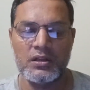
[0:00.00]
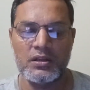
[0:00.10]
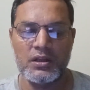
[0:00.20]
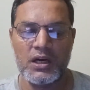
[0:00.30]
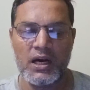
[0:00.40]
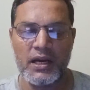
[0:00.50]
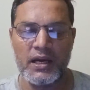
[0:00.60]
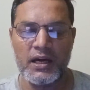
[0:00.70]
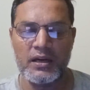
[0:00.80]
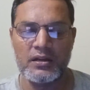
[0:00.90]
the
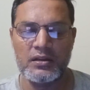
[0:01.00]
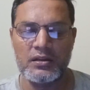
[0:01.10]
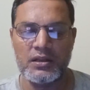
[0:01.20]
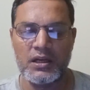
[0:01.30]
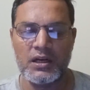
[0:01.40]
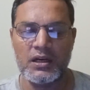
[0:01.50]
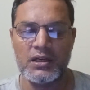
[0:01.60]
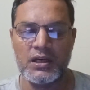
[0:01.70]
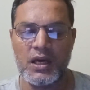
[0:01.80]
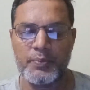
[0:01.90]
higher
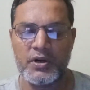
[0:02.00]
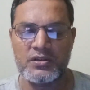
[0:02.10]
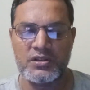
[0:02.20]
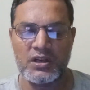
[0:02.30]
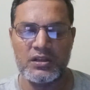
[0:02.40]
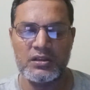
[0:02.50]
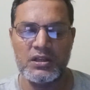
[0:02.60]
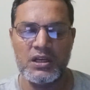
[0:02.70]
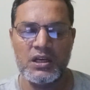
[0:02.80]
the aperture.